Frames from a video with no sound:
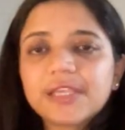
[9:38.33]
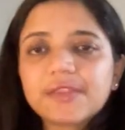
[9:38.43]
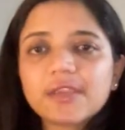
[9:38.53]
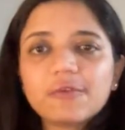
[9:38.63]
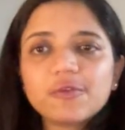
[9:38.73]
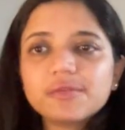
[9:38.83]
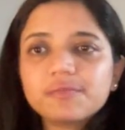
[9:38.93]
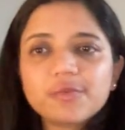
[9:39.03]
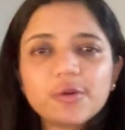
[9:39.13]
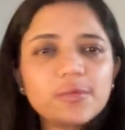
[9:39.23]
think I would
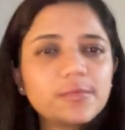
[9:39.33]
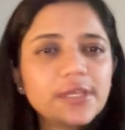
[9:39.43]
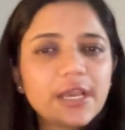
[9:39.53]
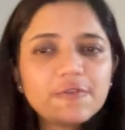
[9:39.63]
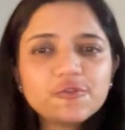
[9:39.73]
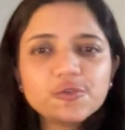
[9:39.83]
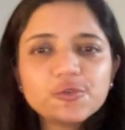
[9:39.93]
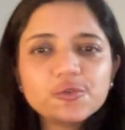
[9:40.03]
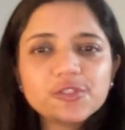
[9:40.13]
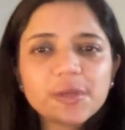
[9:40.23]
probably have to
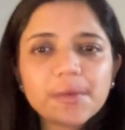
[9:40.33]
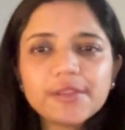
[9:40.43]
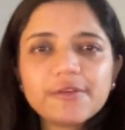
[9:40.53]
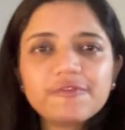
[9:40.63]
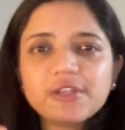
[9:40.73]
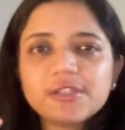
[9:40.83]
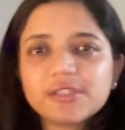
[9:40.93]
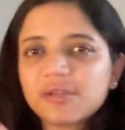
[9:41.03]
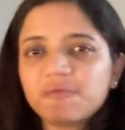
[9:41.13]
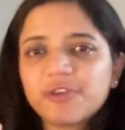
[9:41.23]
do some other filter
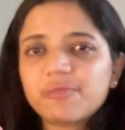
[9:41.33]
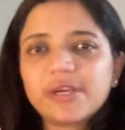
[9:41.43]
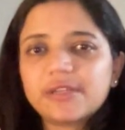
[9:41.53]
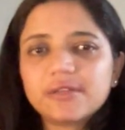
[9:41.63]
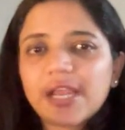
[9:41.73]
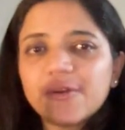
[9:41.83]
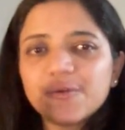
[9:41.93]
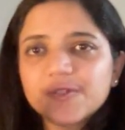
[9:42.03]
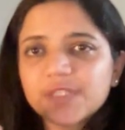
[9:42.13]
somewhere, but I don't see